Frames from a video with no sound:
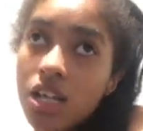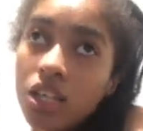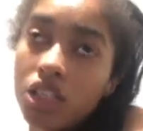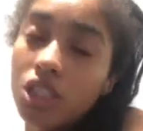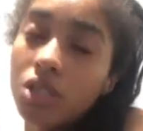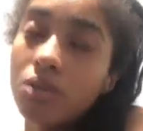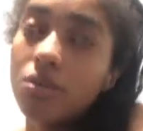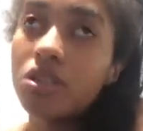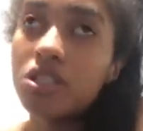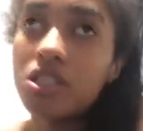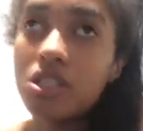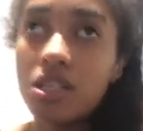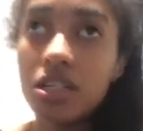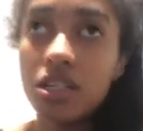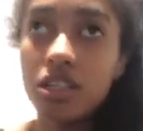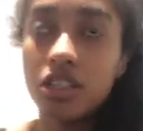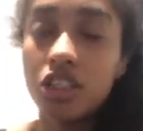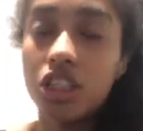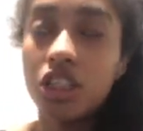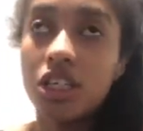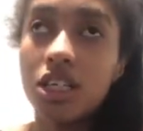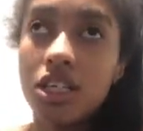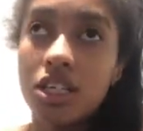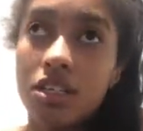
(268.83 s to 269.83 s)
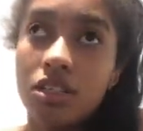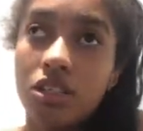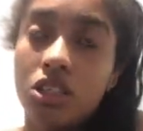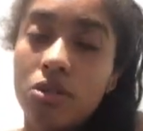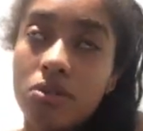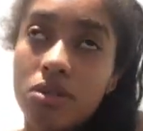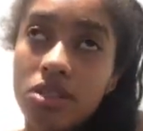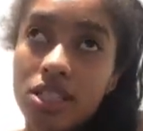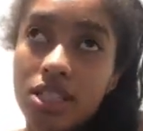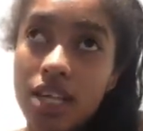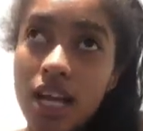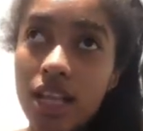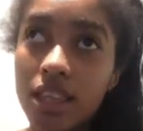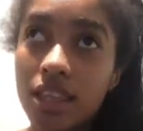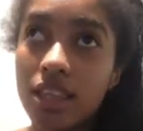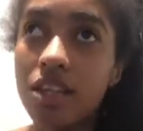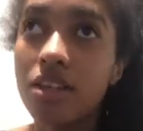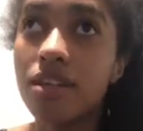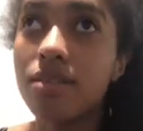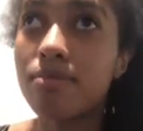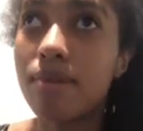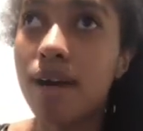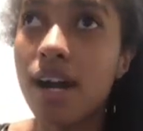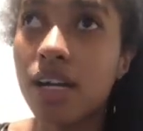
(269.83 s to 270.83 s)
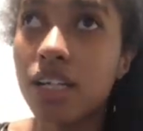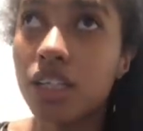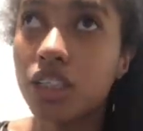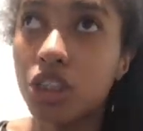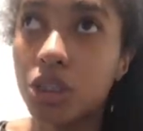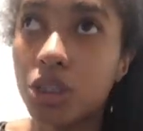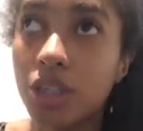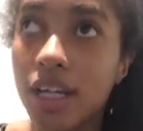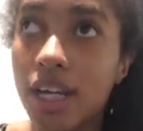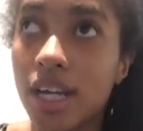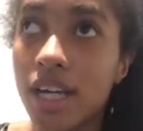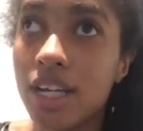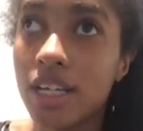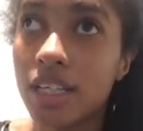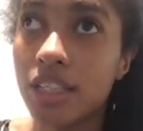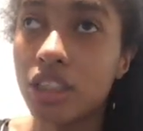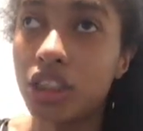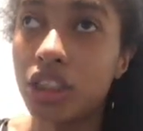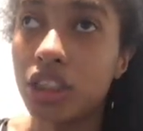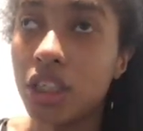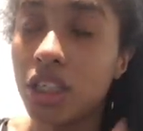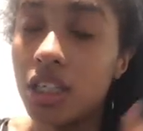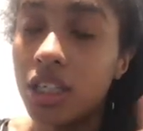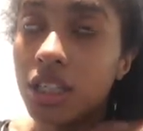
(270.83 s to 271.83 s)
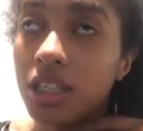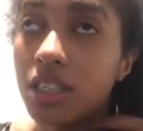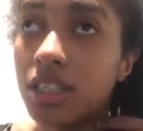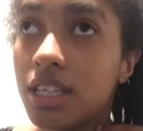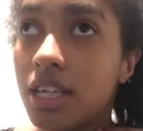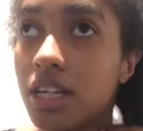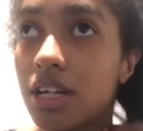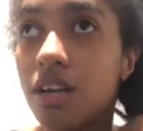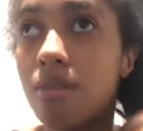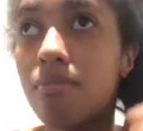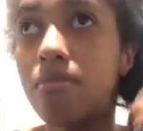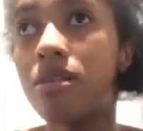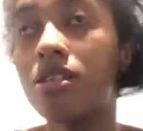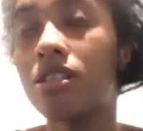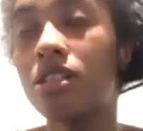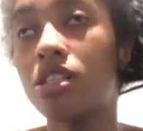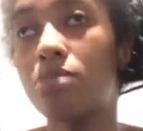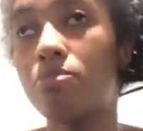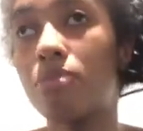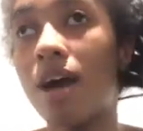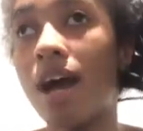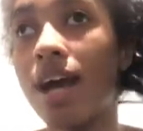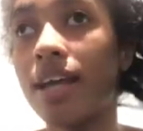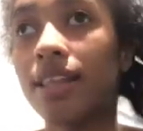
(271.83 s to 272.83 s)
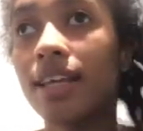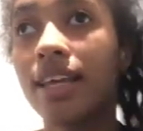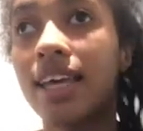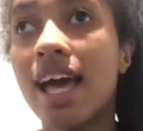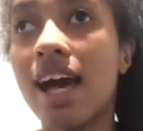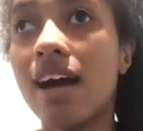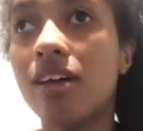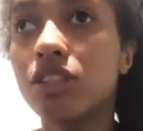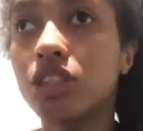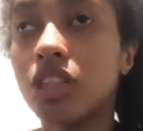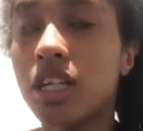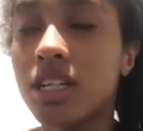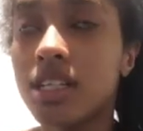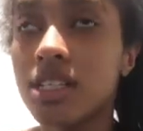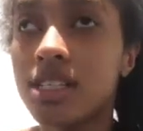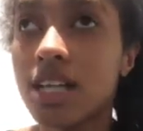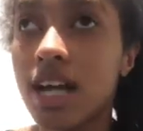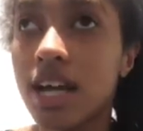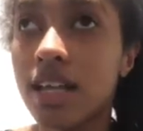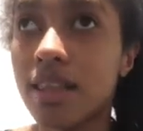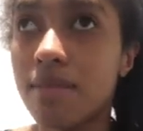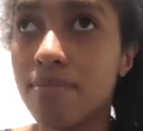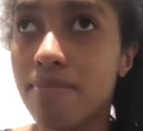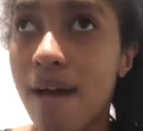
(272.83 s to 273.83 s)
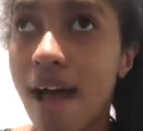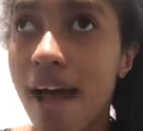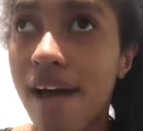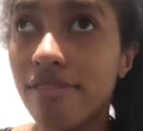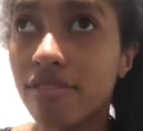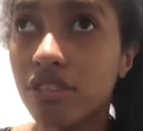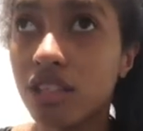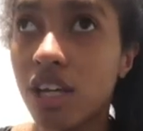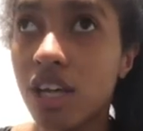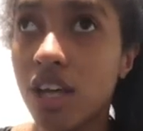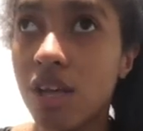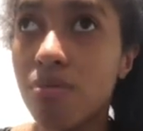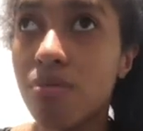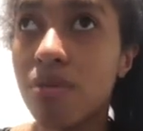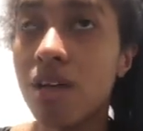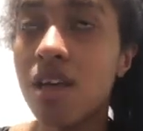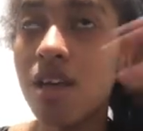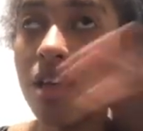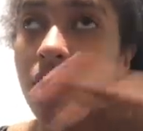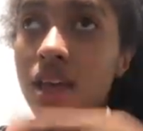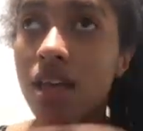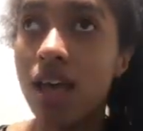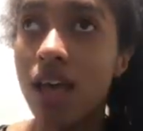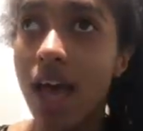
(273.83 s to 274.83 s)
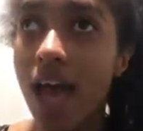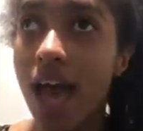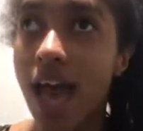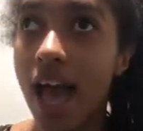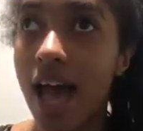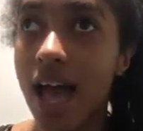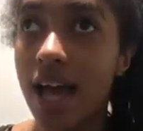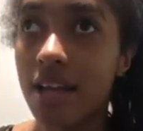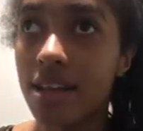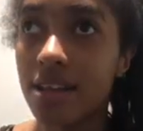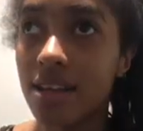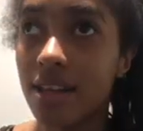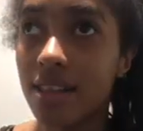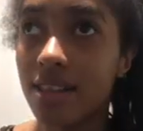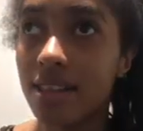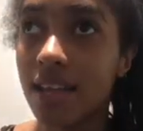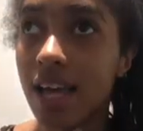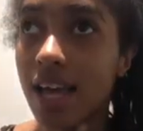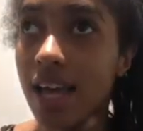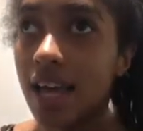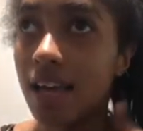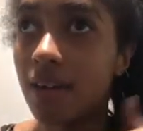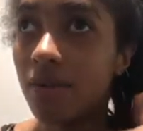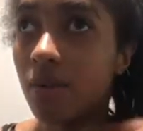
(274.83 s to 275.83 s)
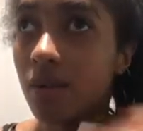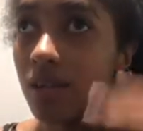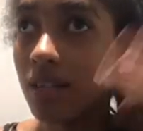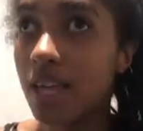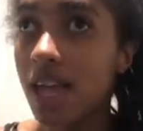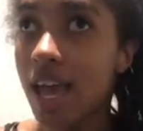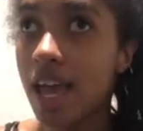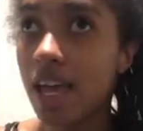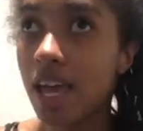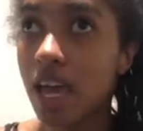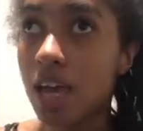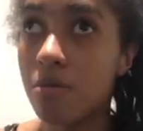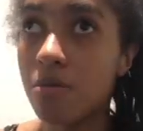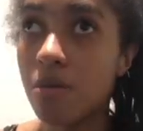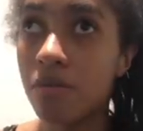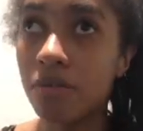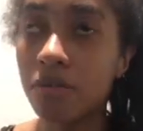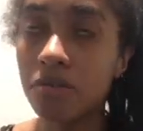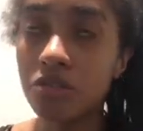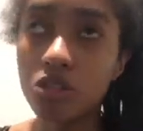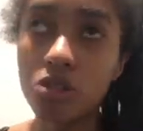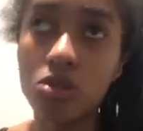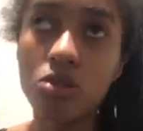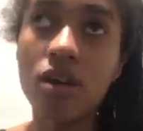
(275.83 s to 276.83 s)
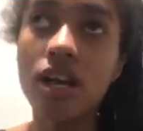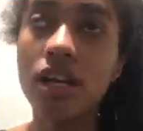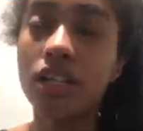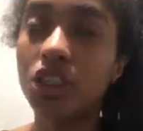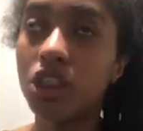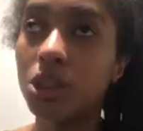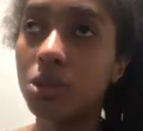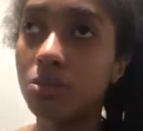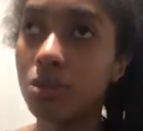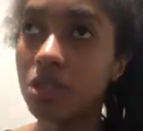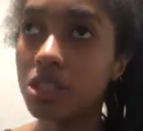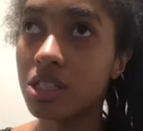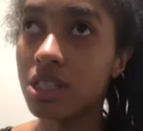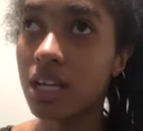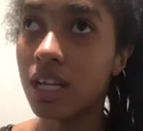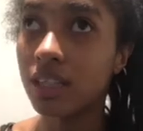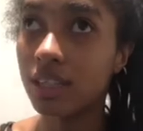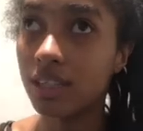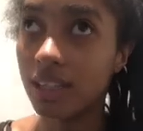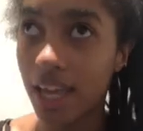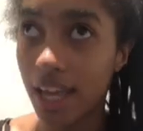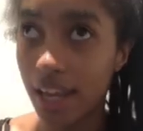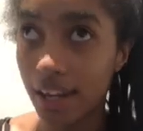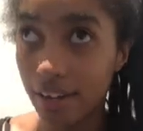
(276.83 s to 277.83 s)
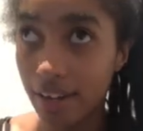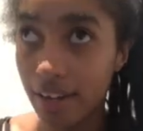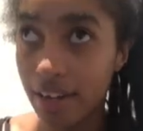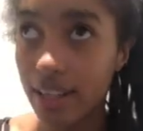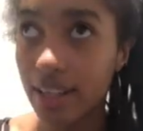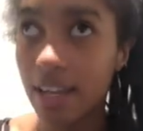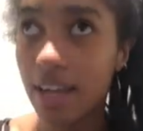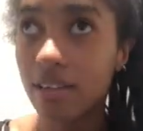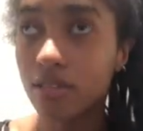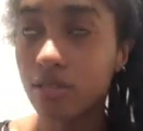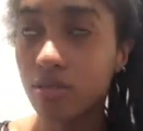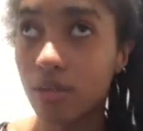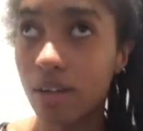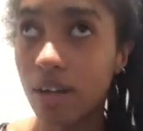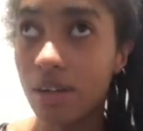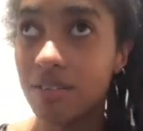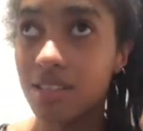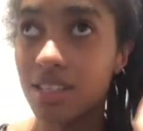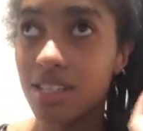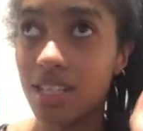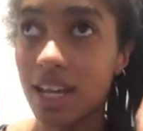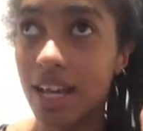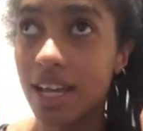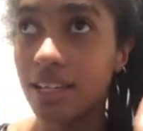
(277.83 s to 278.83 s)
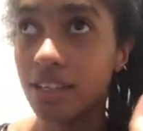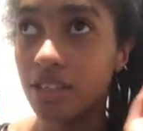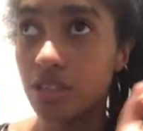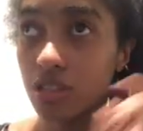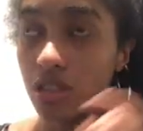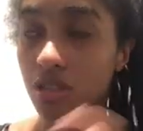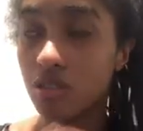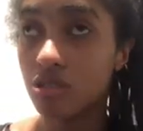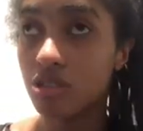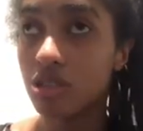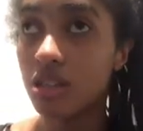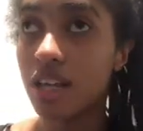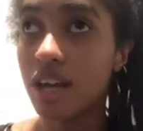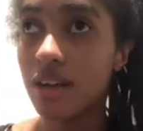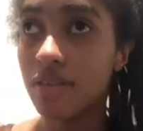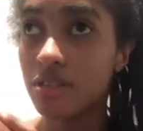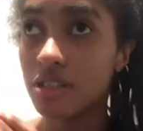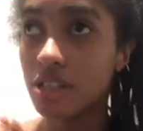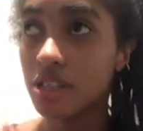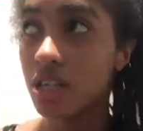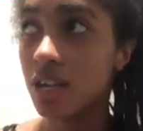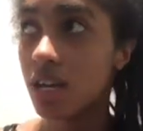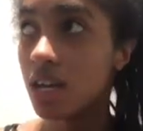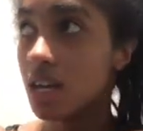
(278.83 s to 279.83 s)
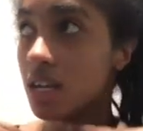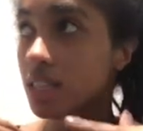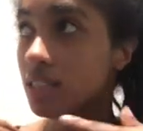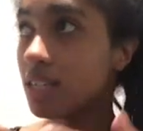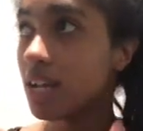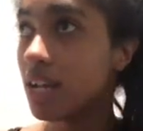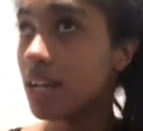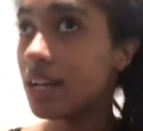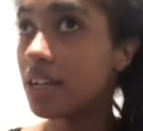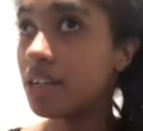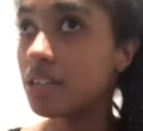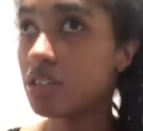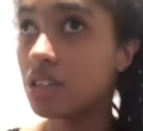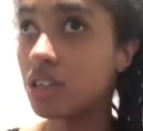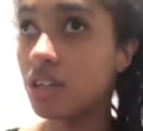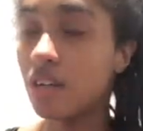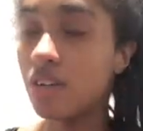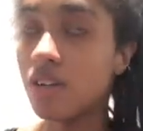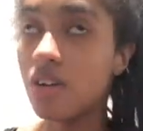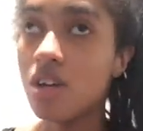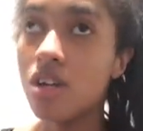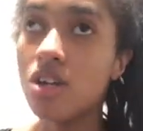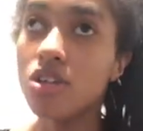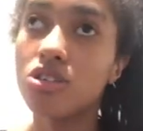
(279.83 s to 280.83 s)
She was not litter box trained. She did her business behind the couch and inside the bathtub. And one day I came home from school and she was not there, and that's when I was 9 years old. So that was 10 years ago.